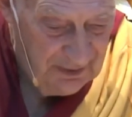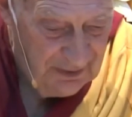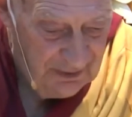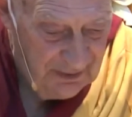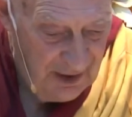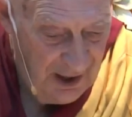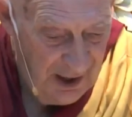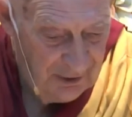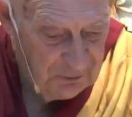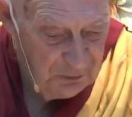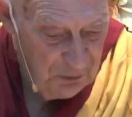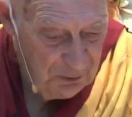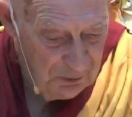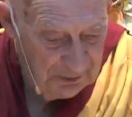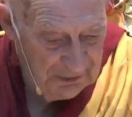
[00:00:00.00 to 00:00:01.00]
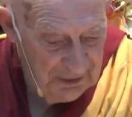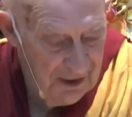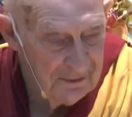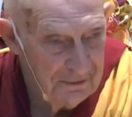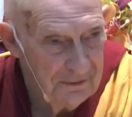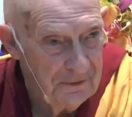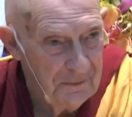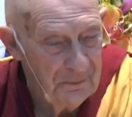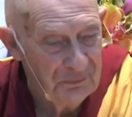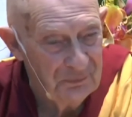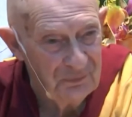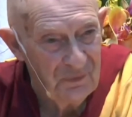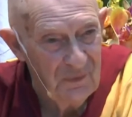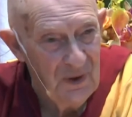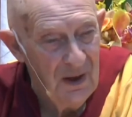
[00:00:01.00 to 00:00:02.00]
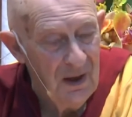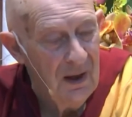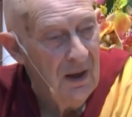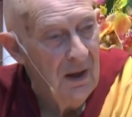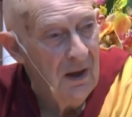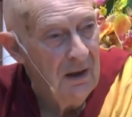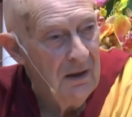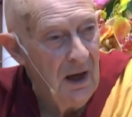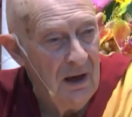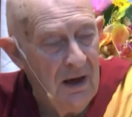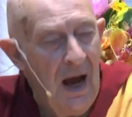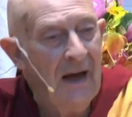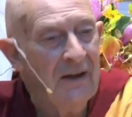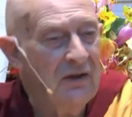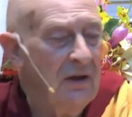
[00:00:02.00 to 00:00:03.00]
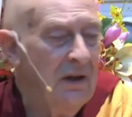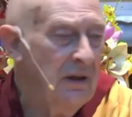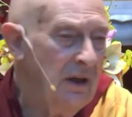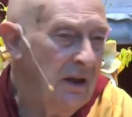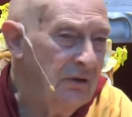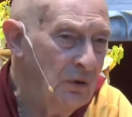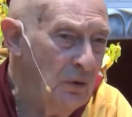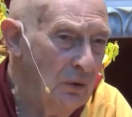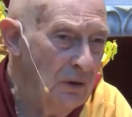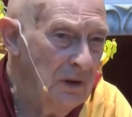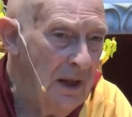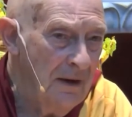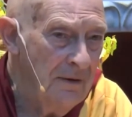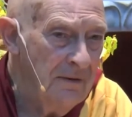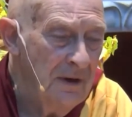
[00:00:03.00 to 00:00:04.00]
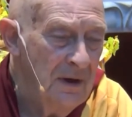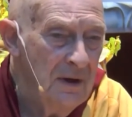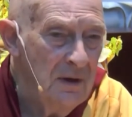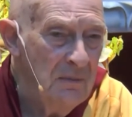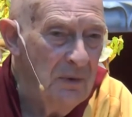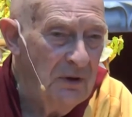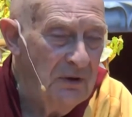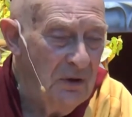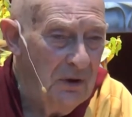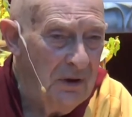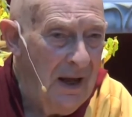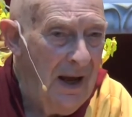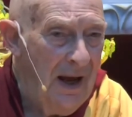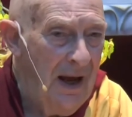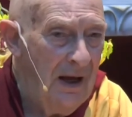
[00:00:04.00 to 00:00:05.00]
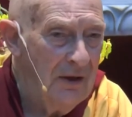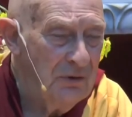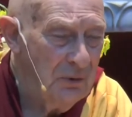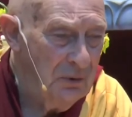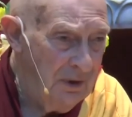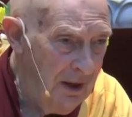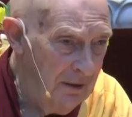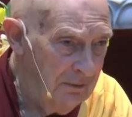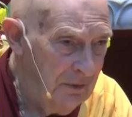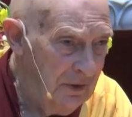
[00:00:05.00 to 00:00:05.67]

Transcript: the heartwarming love. Now, actually, it's called love, but it's not actual love.